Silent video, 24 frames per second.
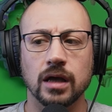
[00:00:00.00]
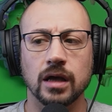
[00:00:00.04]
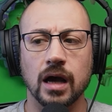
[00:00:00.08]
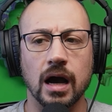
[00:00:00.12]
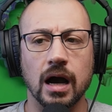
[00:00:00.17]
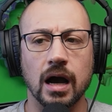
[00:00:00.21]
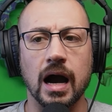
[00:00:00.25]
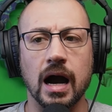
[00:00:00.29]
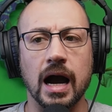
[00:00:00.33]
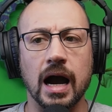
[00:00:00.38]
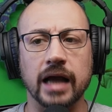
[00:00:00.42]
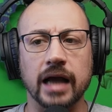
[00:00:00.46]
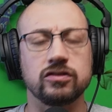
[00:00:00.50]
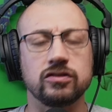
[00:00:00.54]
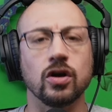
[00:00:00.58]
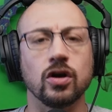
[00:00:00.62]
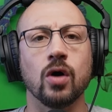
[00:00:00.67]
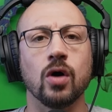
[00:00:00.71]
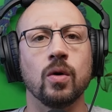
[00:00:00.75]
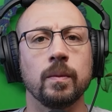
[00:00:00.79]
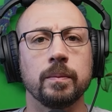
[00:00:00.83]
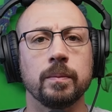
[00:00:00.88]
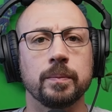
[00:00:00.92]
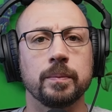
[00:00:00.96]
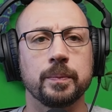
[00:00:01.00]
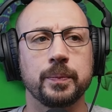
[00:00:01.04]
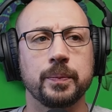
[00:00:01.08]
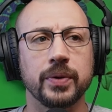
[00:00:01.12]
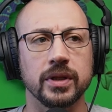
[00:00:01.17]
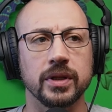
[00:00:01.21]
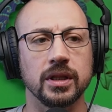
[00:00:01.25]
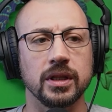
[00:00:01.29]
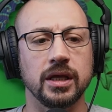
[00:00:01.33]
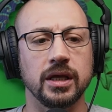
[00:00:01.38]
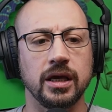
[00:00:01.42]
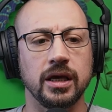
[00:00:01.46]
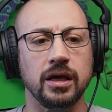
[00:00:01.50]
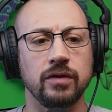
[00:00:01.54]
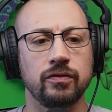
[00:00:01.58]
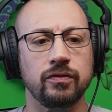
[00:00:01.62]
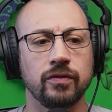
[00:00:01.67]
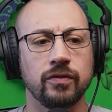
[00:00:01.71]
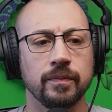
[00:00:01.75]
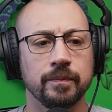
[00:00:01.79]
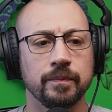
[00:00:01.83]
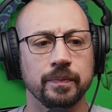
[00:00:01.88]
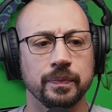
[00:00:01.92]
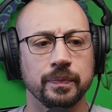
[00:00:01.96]
I don't believe
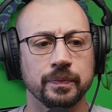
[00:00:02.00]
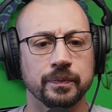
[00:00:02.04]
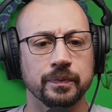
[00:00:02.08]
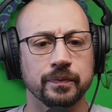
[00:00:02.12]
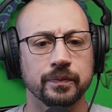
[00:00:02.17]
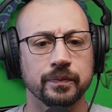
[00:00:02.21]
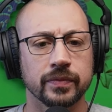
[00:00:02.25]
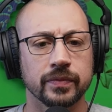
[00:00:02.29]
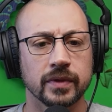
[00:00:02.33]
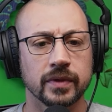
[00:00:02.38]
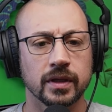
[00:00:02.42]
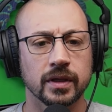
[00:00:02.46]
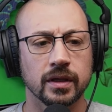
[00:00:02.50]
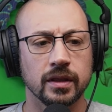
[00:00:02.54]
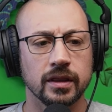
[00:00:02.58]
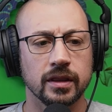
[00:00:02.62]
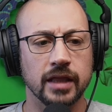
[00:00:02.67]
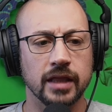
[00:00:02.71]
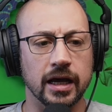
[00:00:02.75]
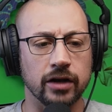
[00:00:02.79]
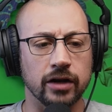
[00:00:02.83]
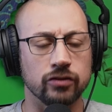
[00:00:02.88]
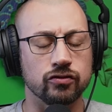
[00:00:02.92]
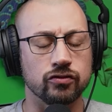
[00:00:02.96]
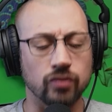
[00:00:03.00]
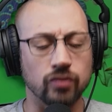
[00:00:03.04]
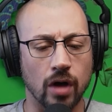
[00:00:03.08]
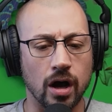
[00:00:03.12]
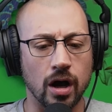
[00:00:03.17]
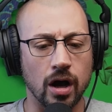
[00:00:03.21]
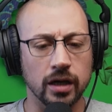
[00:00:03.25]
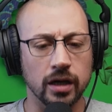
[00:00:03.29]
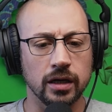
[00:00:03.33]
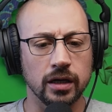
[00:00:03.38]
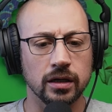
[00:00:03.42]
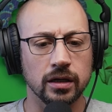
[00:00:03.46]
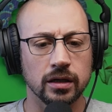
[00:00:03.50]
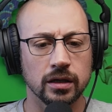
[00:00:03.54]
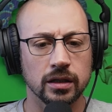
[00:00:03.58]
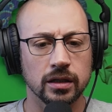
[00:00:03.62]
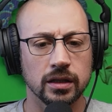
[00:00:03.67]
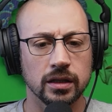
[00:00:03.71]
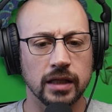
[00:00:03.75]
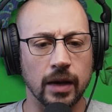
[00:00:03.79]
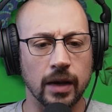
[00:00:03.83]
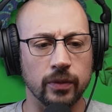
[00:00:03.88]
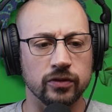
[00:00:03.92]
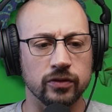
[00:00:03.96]
that a drug that
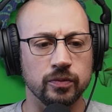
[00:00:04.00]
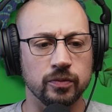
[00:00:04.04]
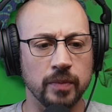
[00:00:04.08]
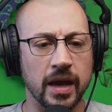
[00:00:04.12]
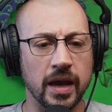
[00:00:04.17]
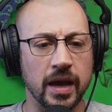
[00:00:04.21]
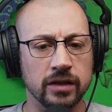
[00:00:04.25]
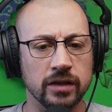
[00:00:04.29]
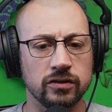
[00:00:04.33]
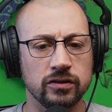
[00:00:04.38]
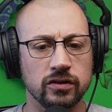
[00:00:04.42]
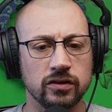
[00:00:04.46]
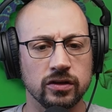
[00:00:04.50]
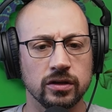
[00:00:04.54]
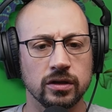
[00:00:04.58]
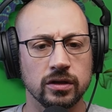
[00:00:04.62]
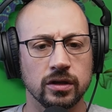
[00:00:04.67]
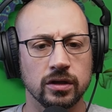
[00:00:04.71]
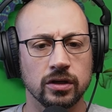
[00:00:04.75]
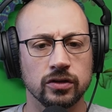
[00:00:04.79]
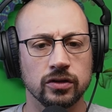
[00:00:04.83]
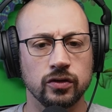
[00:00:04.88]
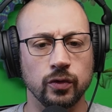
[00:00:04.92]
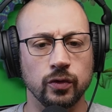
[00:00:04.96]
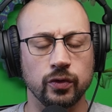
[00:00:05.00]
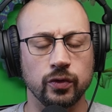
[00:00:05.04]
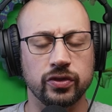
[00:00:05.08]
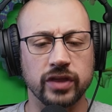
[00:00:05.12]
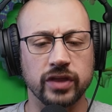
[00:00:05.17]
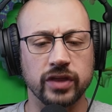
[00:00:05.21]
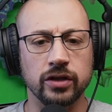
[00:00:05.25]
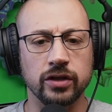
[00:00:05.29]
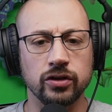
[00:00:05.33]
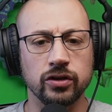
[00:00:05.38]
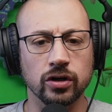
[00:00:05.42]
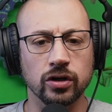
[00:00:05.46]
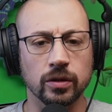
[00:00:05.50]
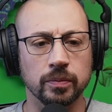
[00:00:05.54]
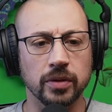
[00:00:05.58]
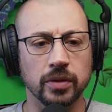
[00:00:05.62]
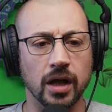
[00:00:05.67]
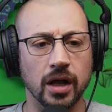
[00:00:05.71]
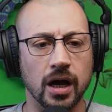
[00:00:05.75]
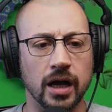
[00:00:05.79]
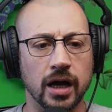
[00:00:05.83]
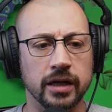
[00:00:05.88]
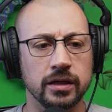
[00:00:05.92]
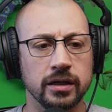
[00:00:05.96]
was meant to thin your
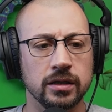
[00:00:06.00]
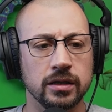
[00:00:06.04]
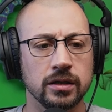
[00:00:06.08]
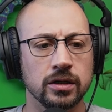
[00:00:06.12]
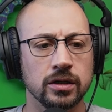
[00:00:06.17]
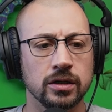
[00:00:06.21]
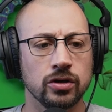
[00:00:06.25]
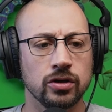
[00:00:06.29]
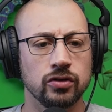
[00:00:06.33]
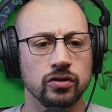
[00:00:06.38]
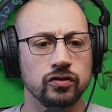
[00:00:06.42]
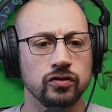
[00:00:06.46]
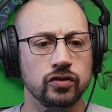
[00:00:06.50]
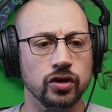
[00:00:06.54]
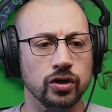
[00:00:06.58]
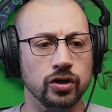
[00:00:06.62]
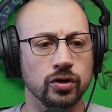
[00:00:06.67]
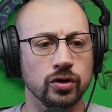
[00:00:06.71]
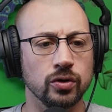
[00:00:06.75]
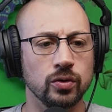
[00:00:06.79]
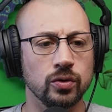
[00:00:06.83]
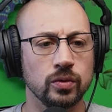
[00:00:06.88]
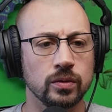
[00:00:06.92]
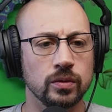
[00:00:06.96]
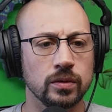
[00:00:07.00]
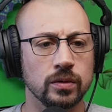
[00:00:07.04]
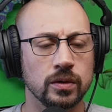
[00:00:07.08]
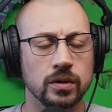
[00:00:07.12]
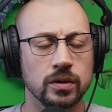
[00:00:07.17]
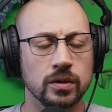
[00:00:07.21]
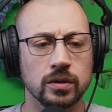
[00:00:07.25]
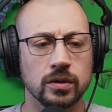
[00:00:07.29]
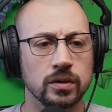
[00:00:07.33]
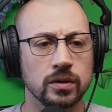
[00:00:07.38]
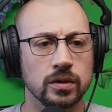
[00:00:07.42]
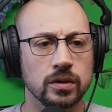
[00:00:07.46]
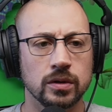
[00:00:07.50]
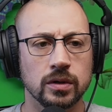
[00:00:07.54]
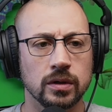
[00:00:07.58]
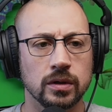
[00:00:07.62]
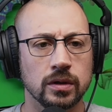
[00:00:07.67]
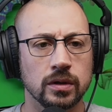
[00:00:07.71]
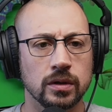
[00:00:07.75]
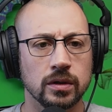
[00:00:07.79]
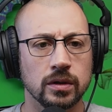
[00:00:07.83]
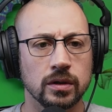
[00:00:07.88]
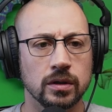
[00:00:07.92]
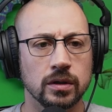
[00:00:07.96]
blood, to
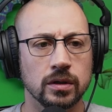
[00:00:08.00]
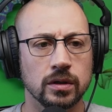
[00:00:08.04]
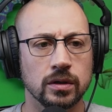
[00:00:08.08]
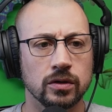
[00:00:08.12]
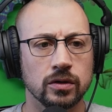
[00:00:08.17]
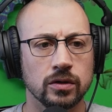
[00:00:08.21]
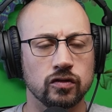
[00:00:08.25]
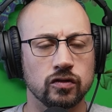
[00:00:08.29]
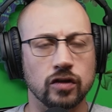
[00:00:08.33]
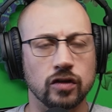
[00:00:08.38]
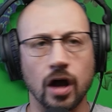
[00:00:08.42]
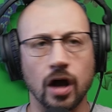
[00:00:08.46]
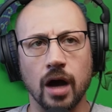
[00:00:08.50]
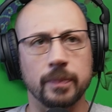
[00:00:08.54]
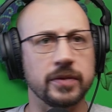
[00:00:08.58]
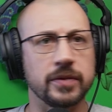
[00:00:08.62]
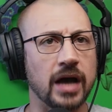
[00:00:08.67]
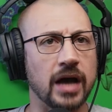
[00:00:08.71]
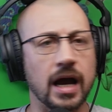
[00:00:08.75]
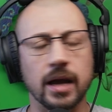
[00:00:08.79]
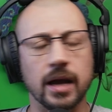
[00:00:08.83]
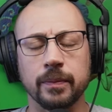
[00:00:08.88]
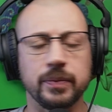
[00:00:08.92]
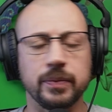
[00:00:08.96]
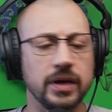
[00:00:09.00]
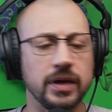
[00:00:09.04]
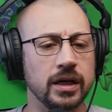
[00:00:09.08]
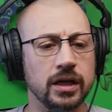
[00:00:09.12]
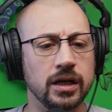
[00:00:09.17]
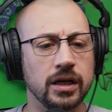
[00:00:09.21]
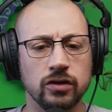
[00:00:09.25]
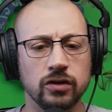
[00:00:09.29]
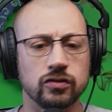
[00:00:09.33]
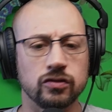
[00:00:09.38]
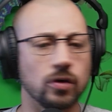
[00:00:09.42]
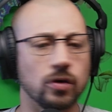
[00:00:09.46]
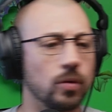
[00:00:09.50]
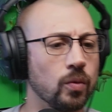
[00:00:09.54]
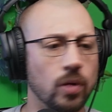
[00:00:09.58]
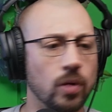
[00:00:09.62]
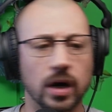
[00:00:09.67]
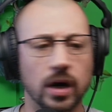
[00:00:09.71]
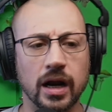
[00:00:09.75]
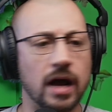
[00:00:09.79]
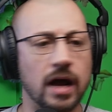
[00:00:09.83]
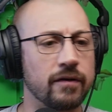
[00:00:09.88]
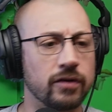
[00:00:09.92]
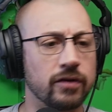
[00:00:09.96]
stop diabetes or
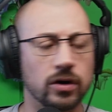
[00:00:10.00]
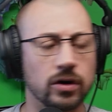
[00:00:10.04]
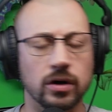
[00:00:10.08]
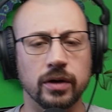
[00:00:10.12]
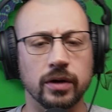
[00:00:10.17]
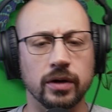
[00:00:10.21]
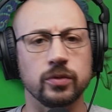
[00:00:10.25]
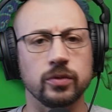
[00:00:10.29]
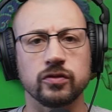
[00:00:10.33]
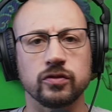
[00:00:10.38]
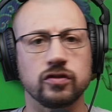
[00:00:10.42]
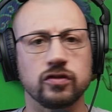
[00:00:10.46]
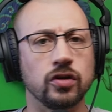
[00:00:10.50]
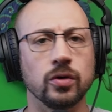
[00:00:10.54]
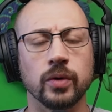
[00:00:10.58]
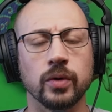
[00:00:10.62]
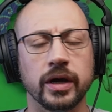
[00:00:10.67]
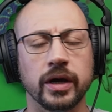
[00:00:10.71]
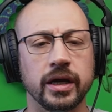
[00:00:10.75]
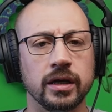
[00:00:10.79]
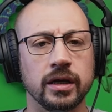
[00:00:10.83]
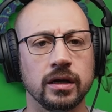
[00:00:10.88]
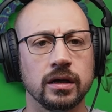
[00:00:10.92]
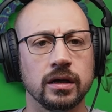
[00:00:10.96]
whatever it was doing.